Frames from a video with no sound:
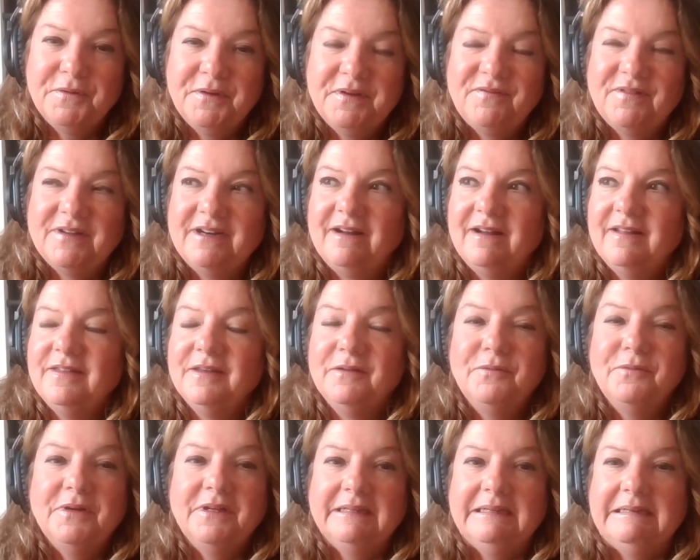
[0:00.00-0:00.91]
even on the
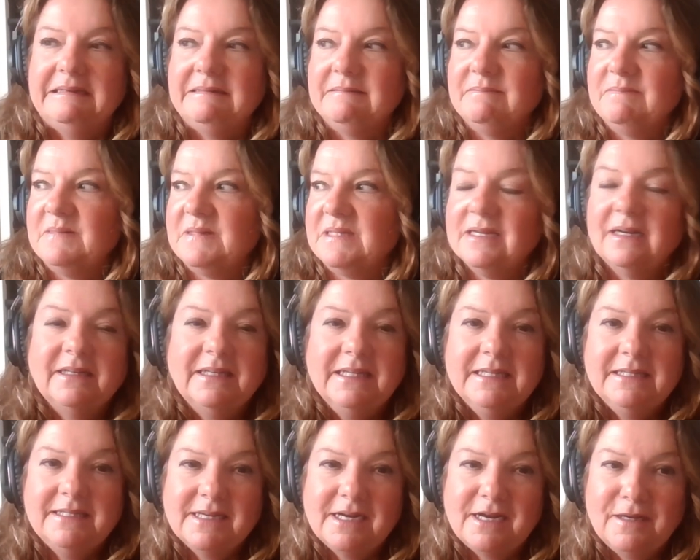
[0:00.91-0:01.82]
really
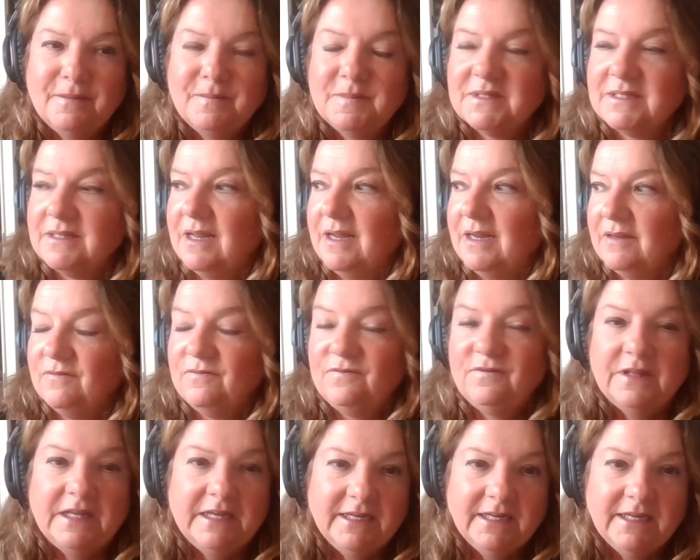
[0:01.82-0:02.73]
sucky times like
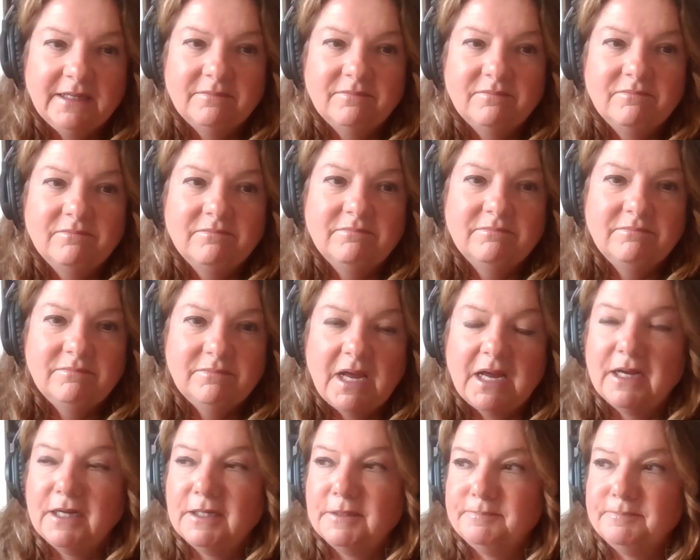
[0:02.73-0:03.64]
flooding,
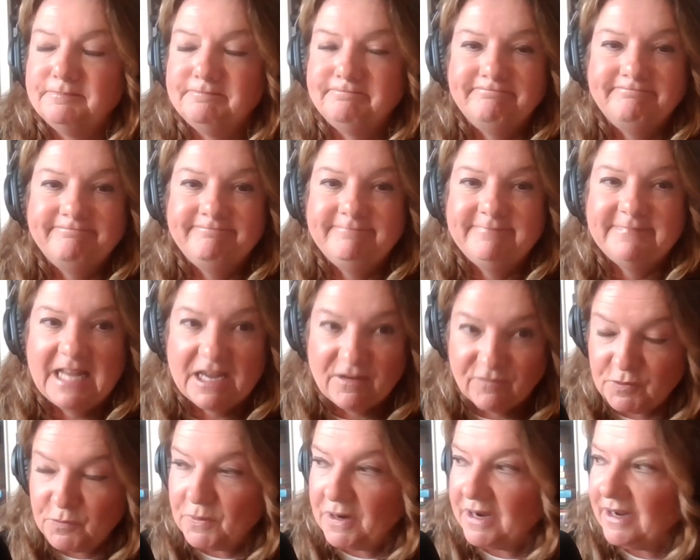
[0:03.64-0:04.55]

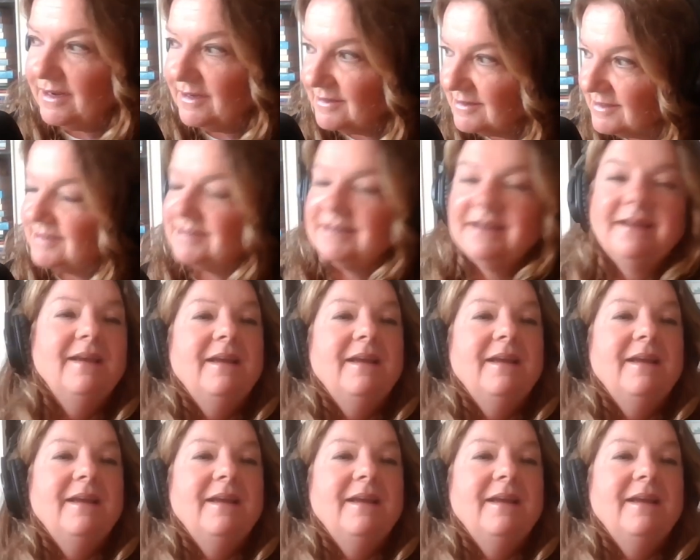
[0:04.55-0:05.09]
heavy rains,